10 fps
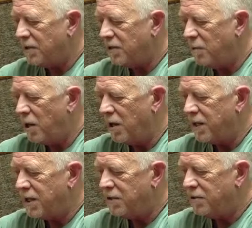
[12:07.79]
small
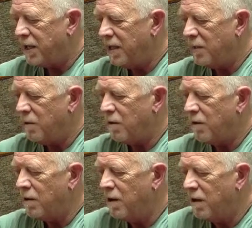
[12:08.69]
E string,
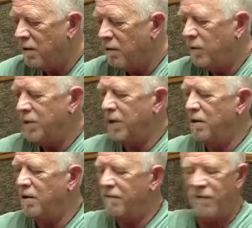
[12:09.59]
or what they
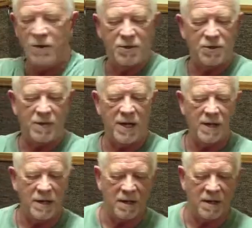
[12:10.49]
call the first string.